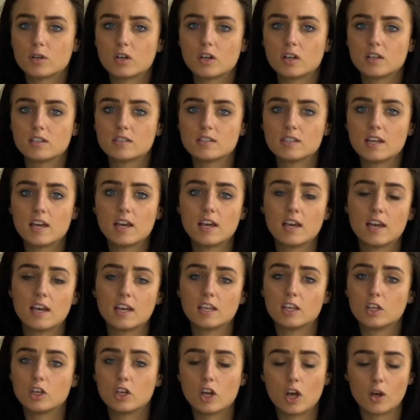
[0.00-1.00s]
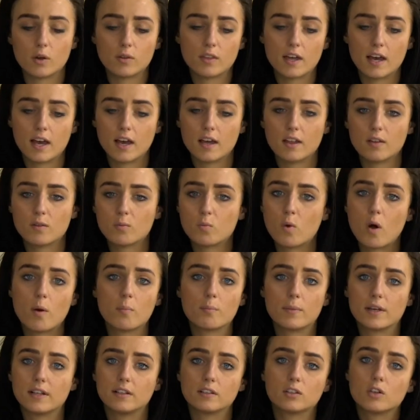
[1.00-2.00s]
because you know that
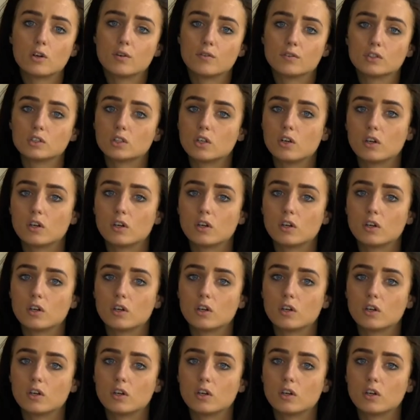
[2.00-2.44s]
one bill covers